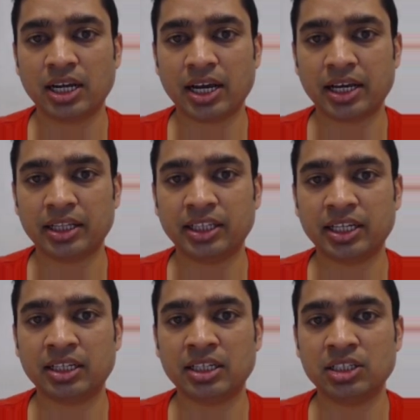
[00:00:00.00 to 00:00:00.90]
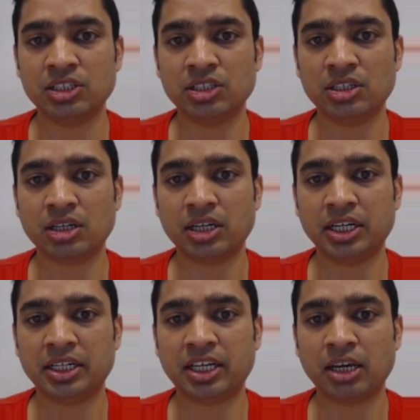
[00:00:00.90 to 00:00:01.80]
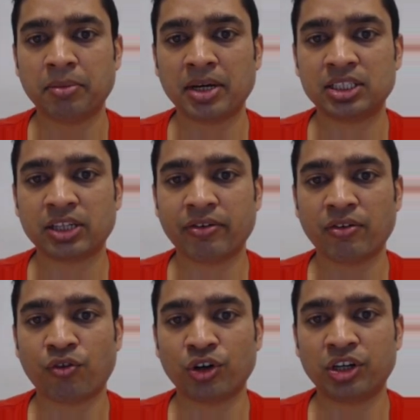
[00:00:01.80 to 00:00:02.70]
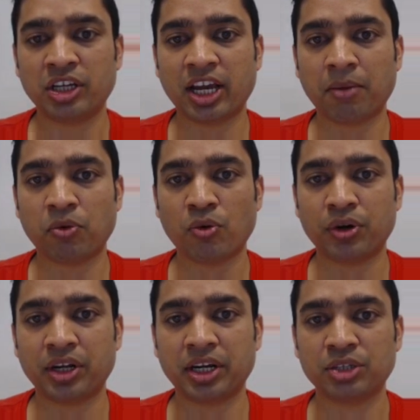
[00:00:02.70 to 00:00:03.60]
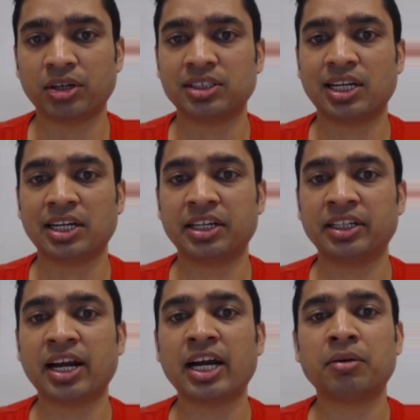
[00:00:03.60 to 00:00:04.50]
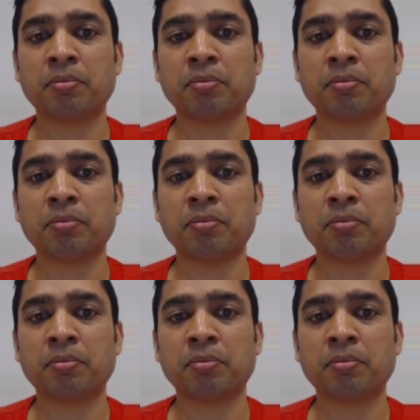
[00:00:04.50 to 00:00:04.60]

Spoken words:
and then it came as 740M over here, so I selected that.